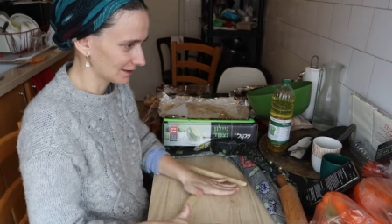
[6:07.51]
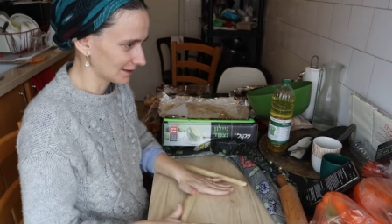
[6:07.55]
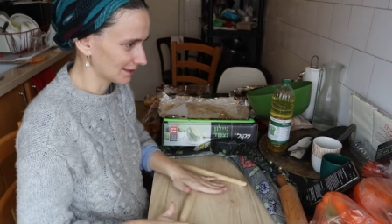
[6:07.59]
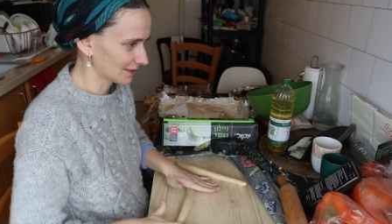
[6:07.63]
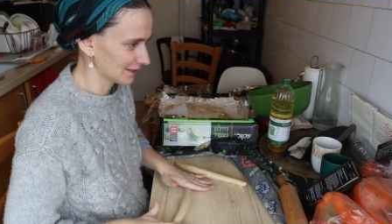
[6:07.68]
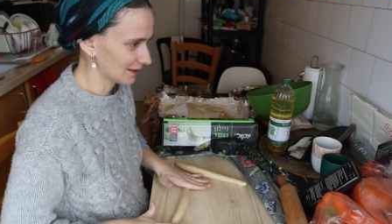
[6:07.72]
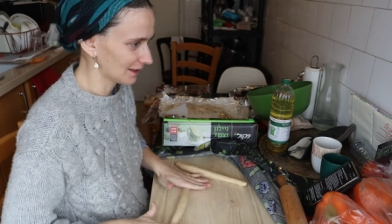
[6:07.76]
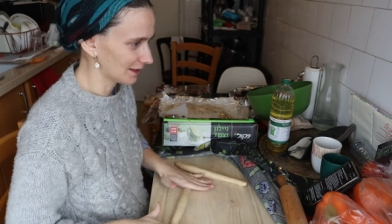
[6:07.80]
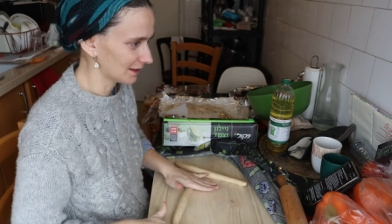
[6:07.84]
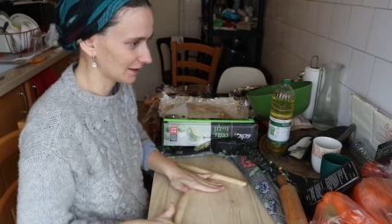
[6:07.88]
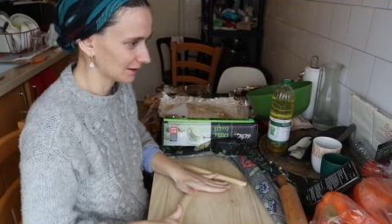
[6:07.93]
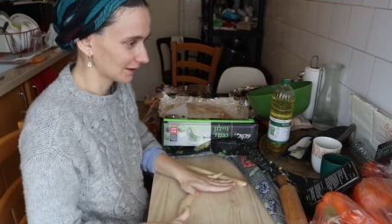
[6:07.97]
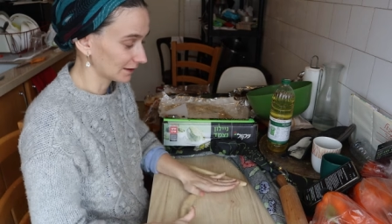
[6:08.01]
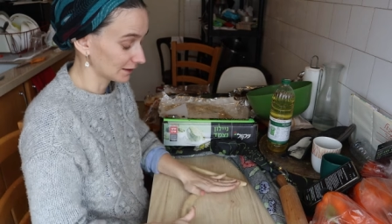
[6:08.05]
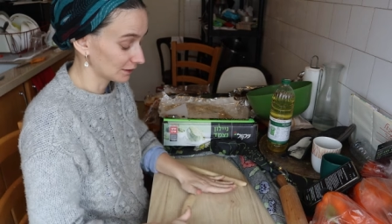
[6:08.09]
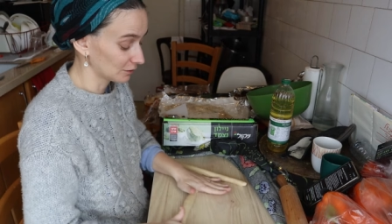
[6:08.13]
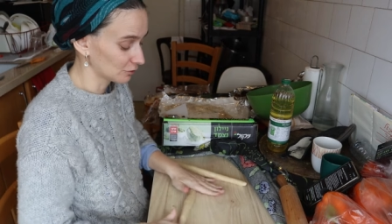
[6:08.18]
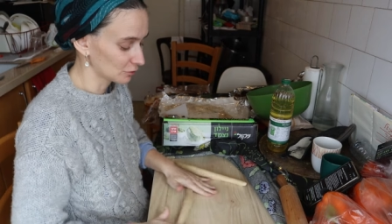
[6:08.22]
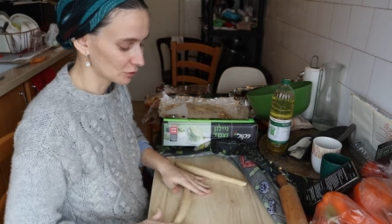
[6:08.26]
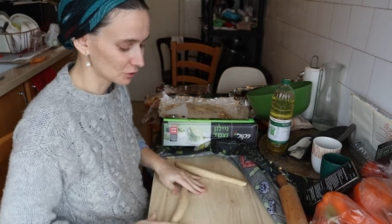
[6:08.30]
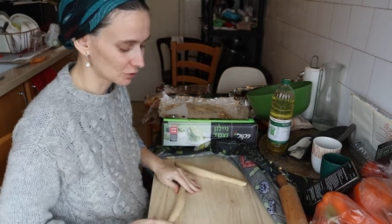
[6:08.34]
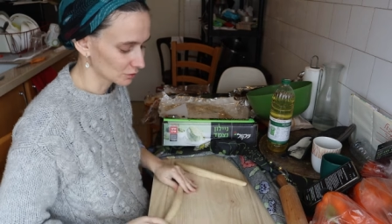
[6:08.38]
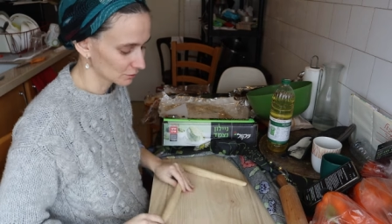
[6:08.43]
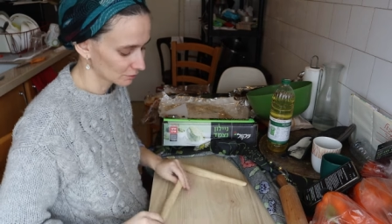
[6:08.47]
to think like
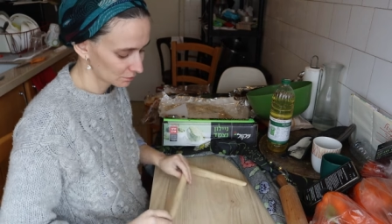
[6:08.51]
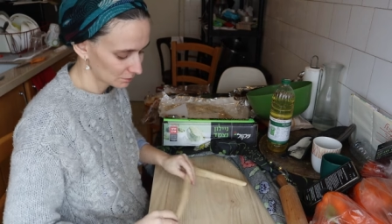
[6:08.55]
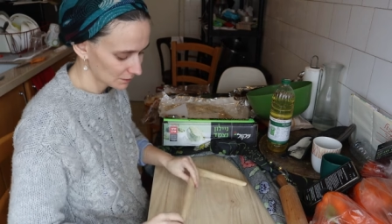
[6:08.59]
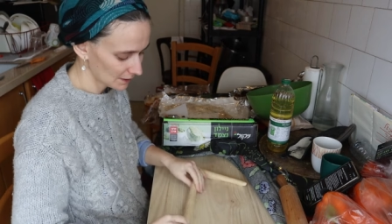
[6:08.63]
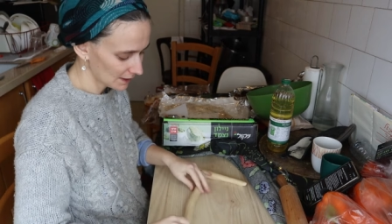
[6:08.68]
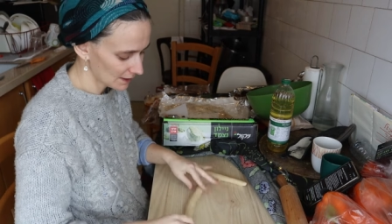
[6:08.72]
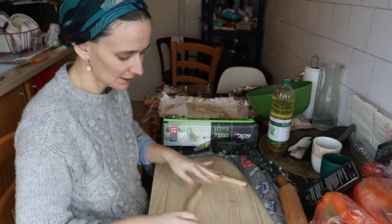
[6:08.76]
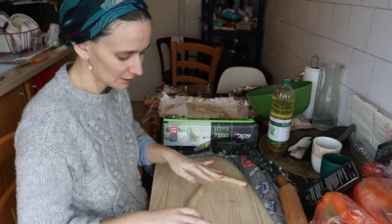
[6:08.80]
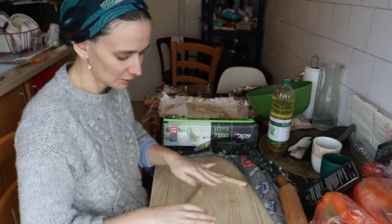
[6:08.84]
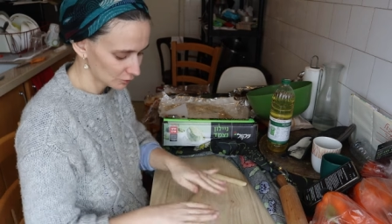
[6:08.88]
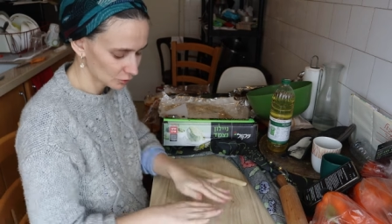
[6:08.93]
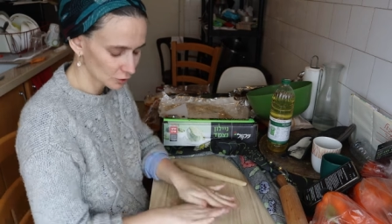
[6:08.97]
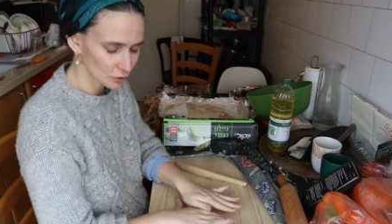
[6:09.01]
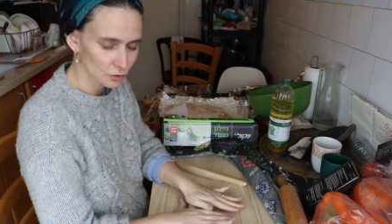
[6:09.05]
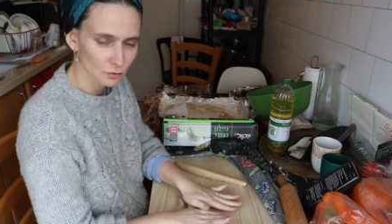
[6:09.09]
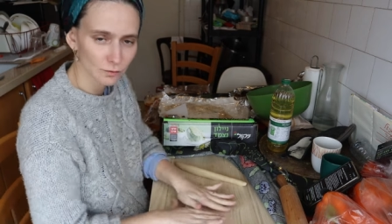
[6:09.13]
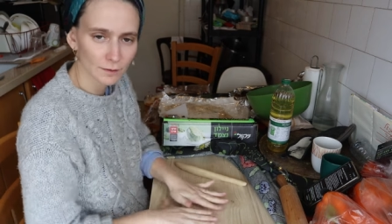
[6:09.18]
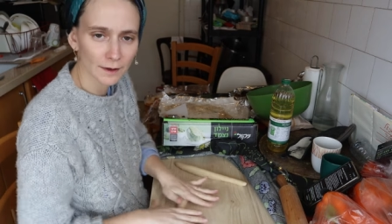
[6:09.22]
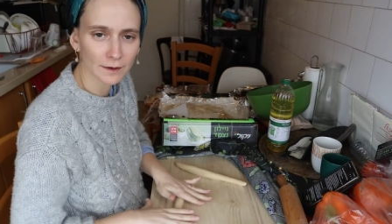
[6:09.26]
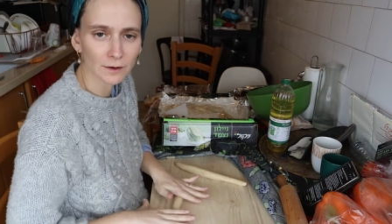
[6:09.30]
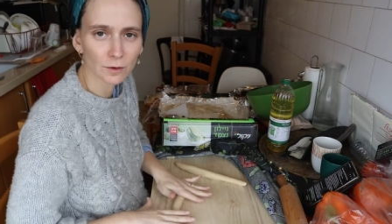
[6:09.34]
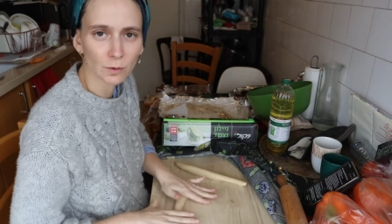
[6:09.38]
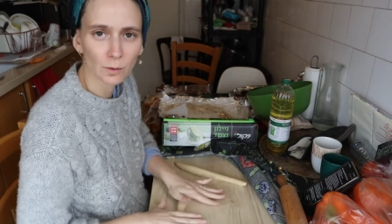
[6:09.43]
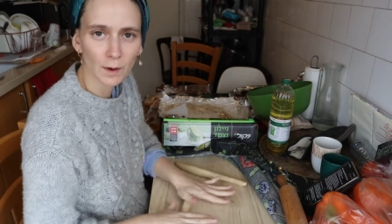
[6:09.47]
you just, yeah, you just
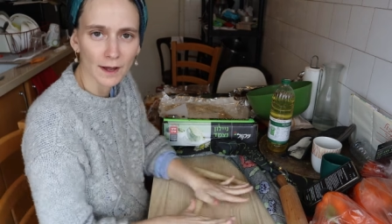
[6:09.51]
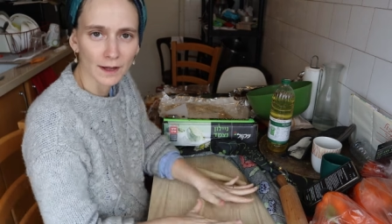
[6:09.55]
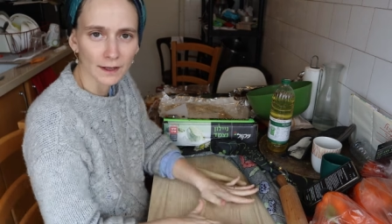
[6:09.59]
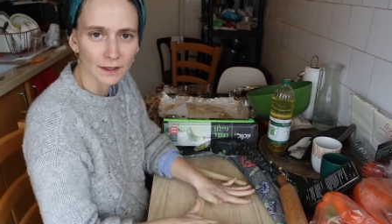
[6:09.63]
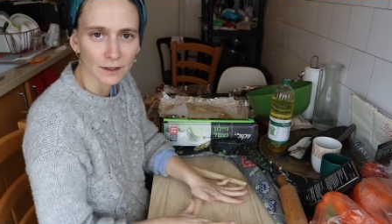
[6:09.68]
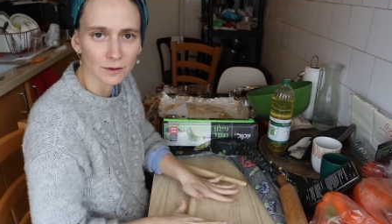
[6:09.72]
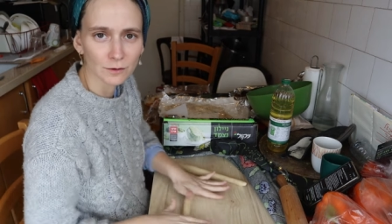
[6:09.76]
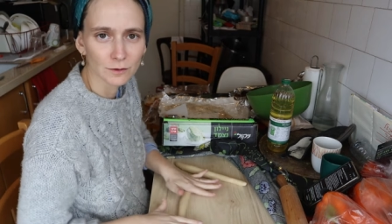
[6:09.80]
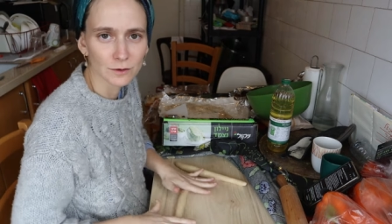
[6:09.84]
run away.